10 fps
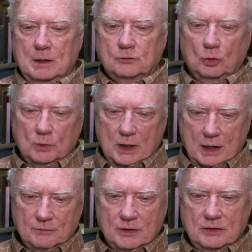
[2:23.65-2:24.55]
So we
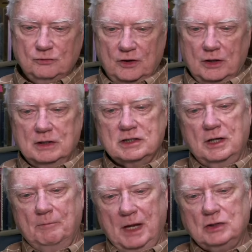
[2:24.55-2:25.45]
have these various
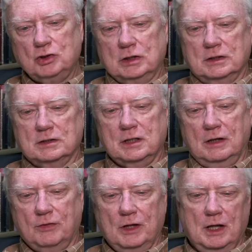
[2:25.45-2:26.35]
dimensions
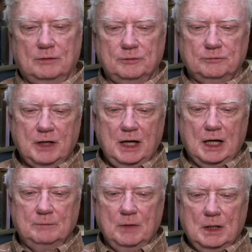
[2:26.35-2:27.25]
of the love of
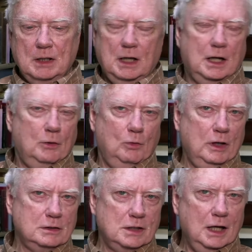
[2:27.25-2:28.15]
God. And I
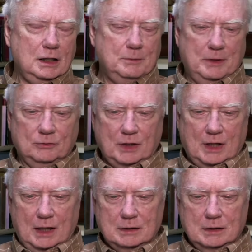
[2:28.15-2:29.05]
want to talk about
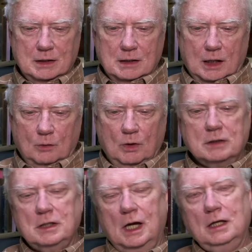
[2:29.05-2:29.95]
that. I want
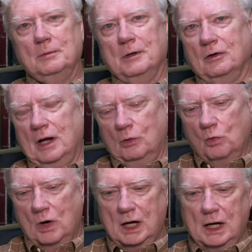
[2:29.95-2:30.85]
to talk about how
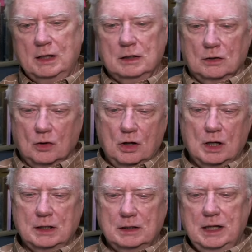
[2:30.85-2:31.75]
wide and
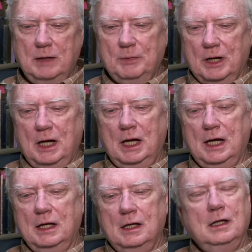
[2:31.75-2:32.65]
long and deep and
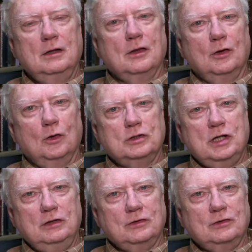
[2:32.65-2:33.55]
high the Lord
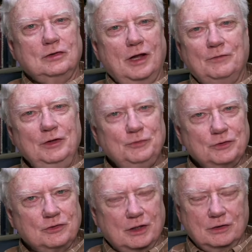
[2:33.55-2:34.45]
Jesus' love is for
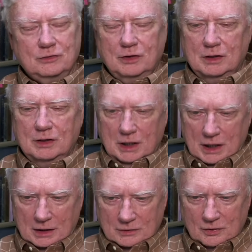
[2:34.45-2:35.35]
sinners.
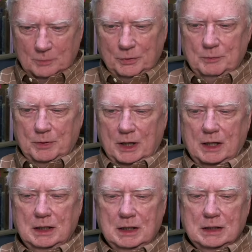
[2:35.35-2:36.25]
And simply
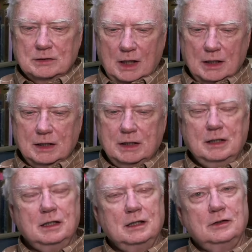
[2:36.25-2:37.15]
by
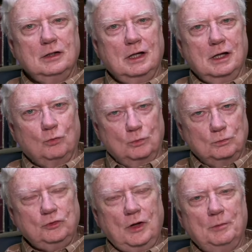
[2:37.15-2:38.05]
telling
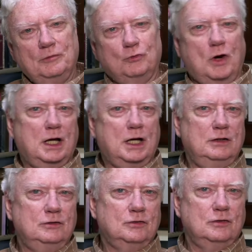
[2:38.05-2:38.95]
some of
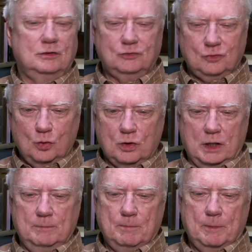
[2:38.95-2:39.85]
Ronnie's
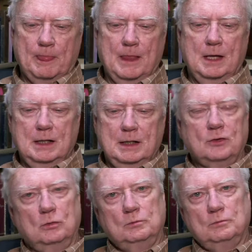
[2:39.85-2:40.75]
story.
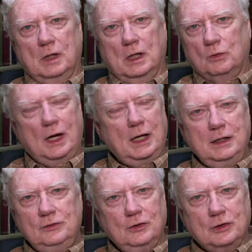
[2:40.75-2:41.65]
So
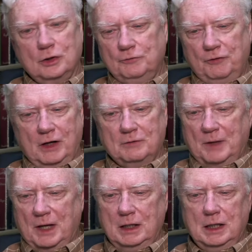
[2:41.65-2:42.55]
Ronnie's a dear friend of
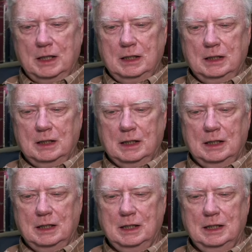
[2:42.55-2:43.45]
mine. I
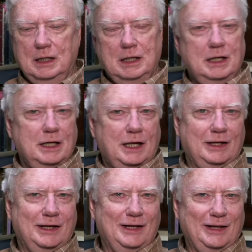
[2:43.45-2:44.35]

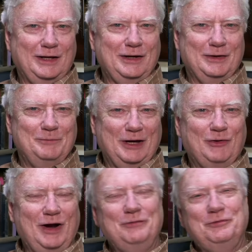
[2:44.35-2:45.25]
like uh, my
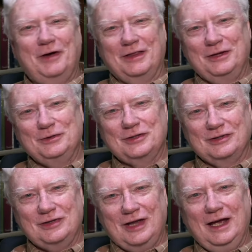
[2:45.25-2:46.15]
grandfather used to
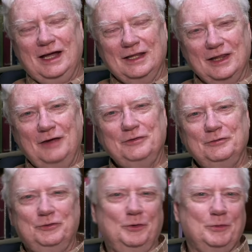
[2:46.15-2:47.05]
say, I love
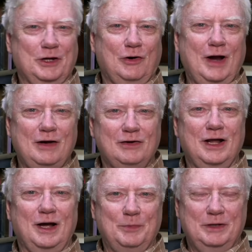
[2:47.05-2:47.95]
him from the ground
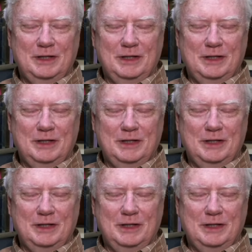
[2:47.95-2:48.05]
up.